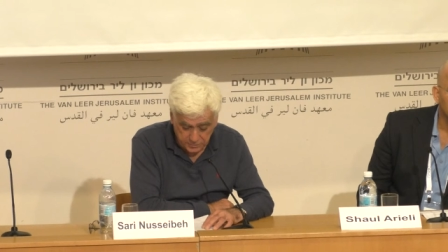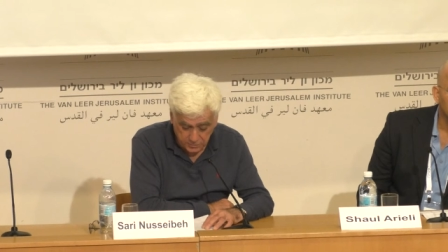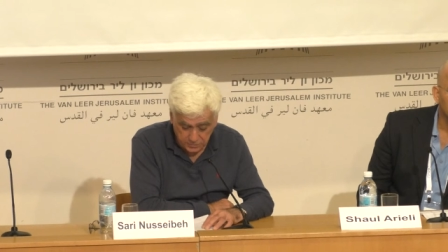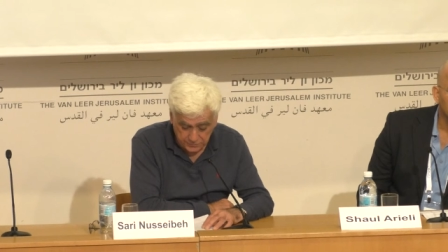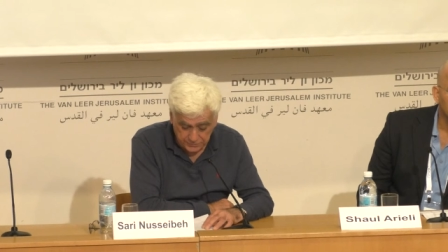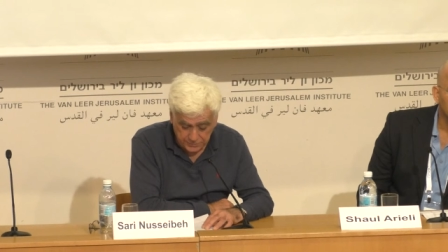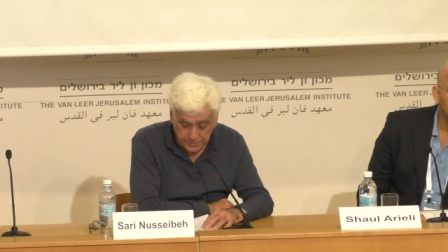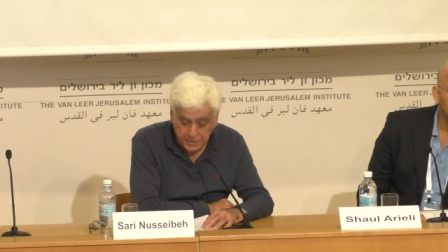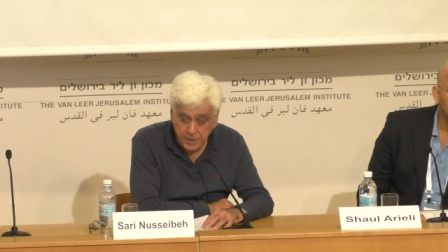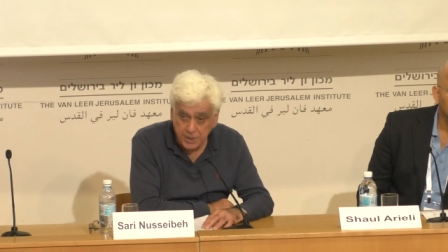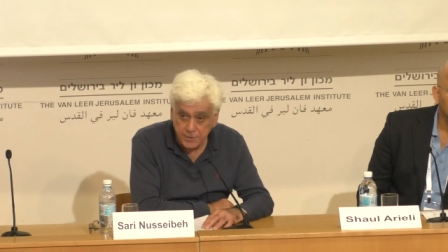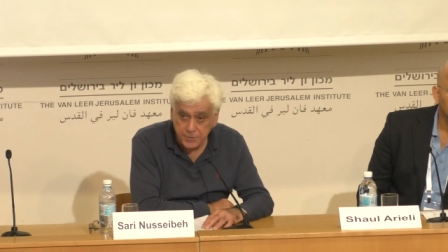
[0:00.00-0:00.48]

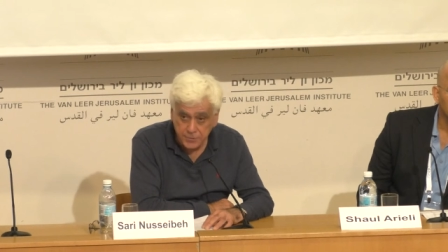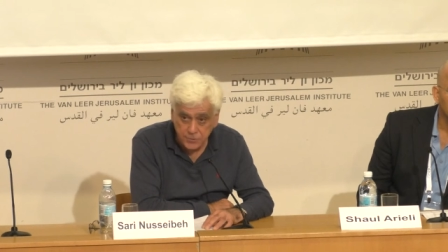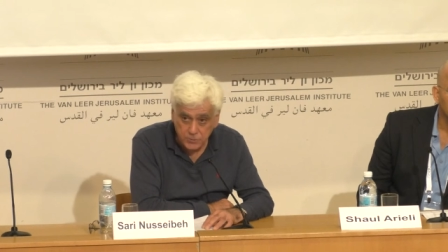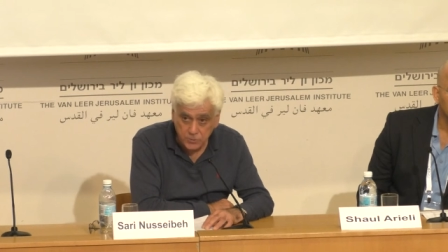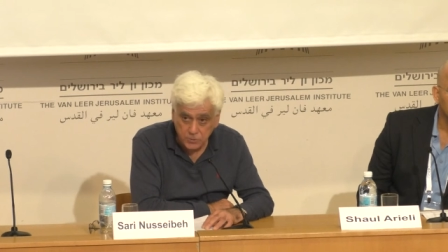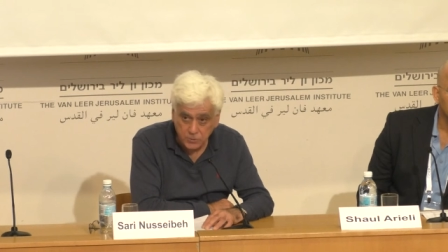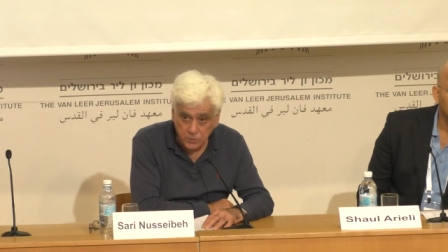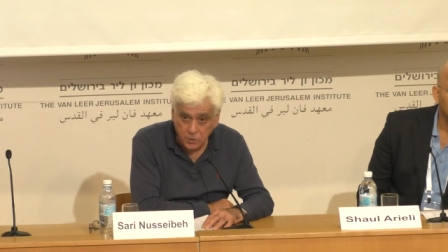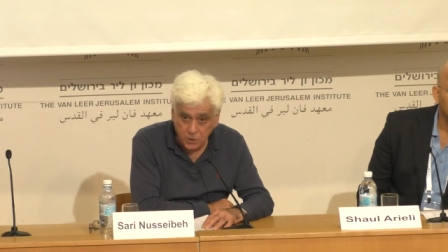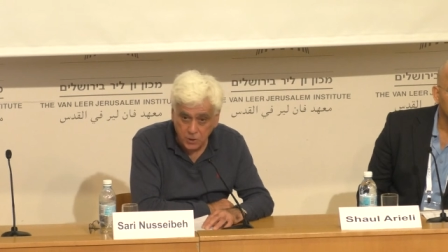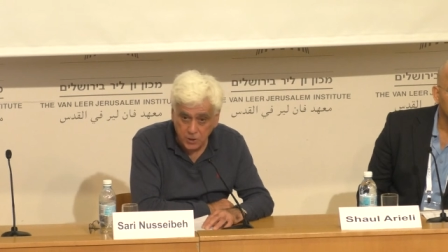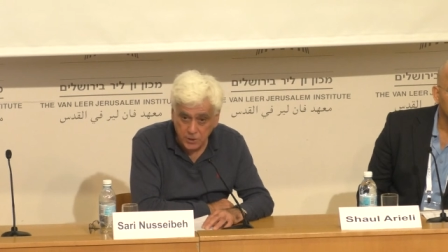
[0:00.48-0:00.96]
over a new
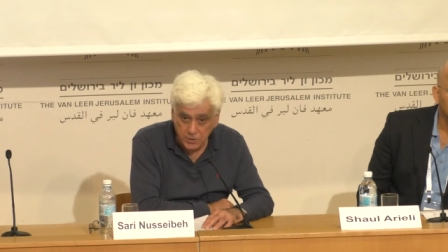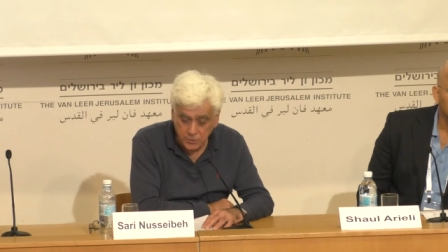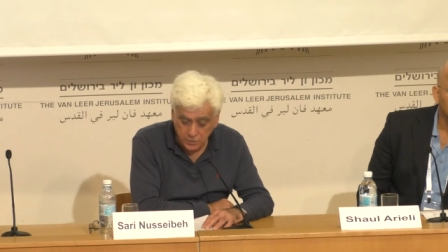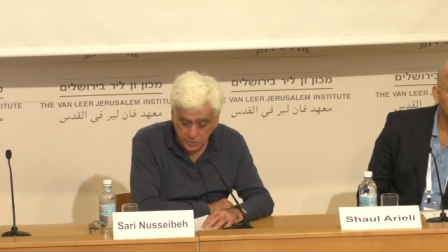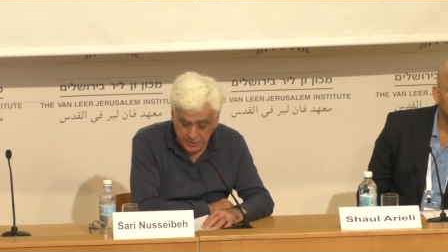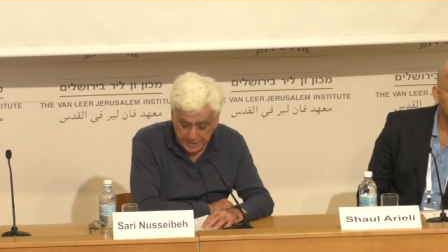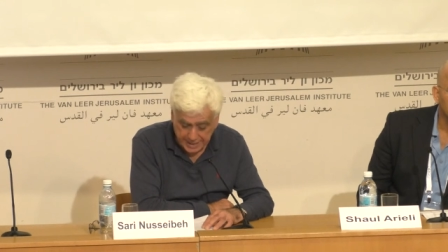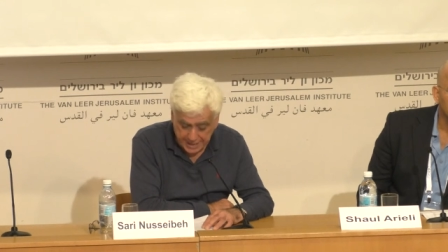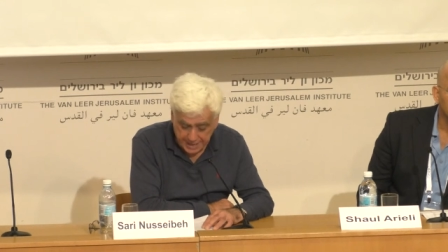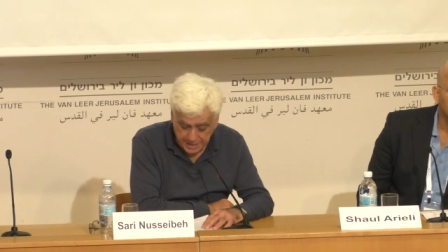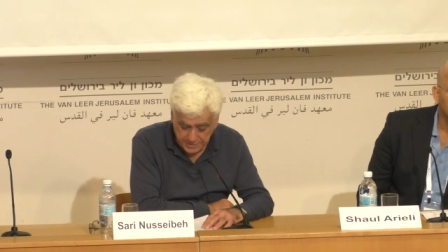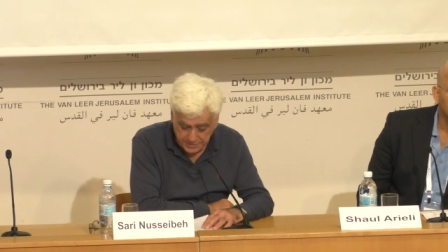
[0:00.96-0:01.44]
toy
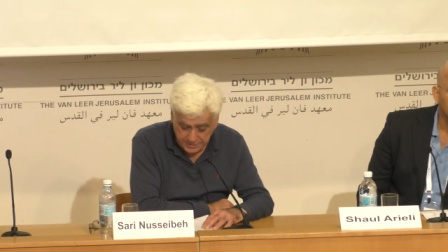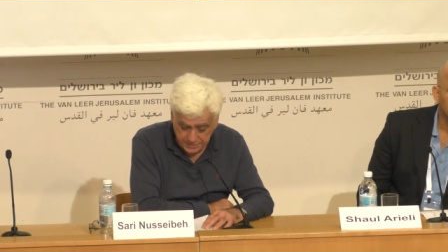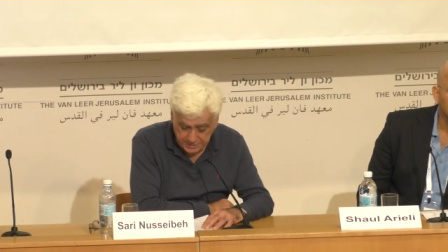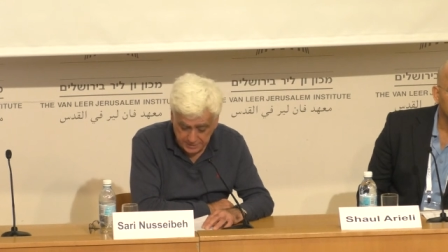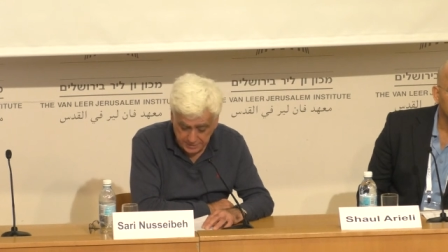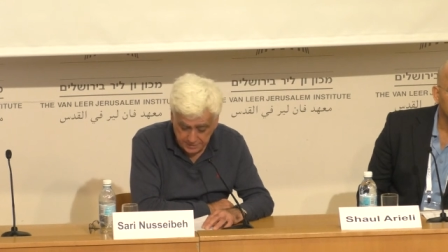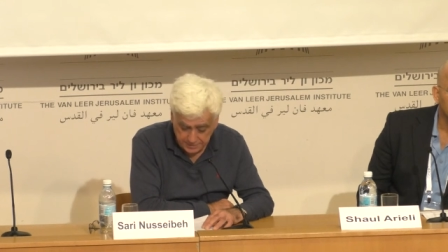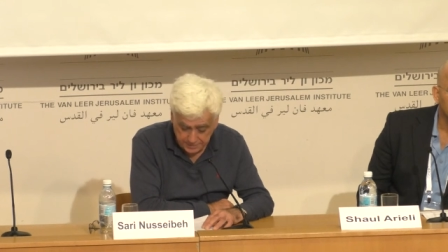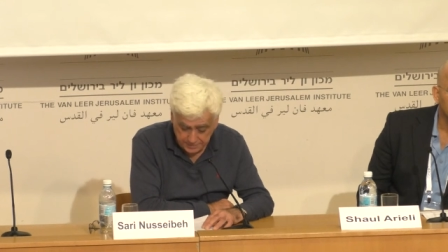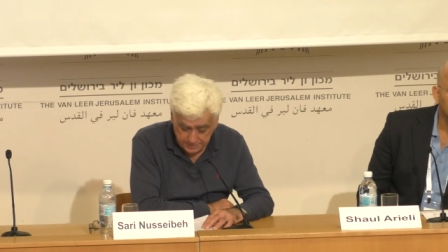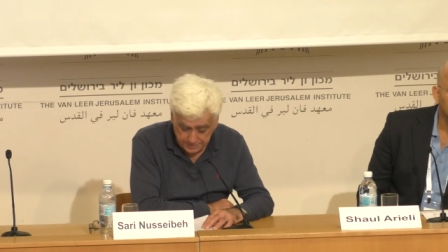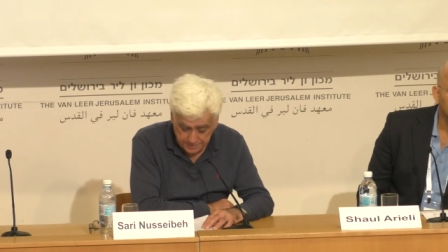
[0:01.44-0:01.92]
or
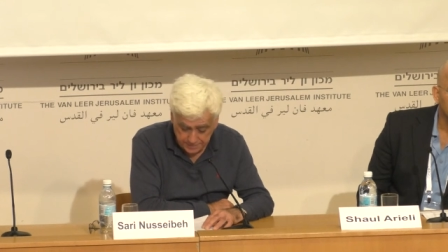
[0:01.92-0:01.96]
candy,